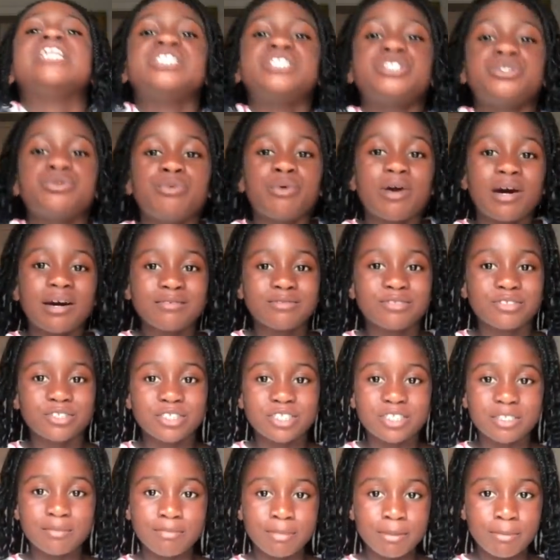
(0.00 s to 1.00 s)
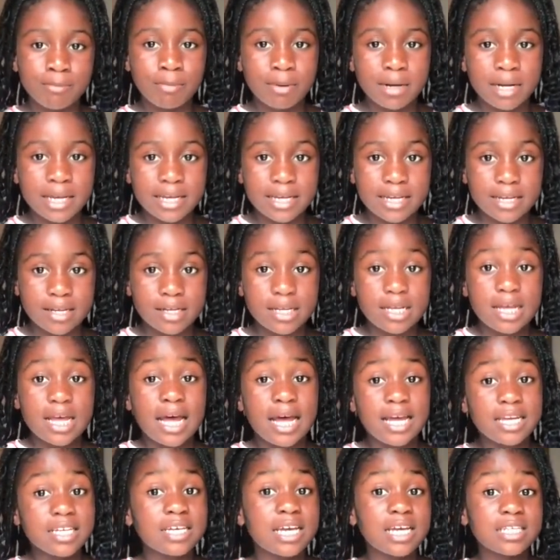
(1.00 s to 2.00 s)
to what I'm going to be playing.
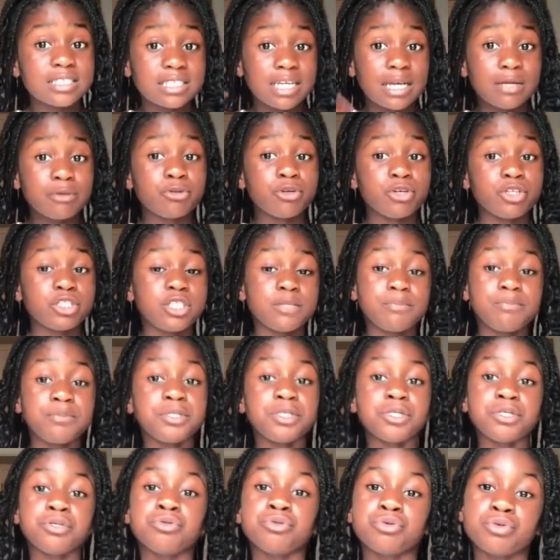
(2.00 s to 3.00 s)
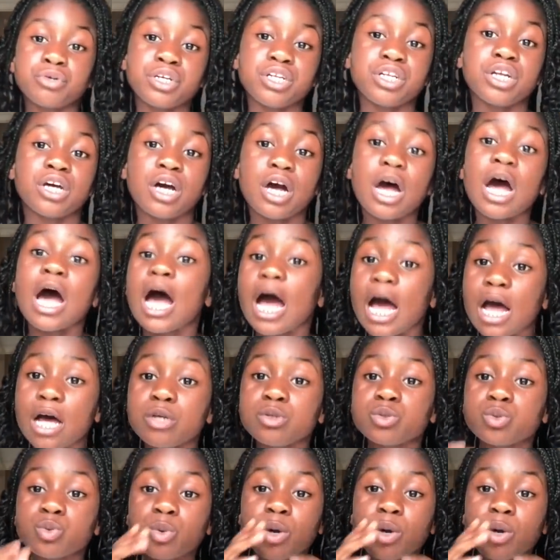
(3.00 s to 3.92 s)
And guess I'm going to be annoying her as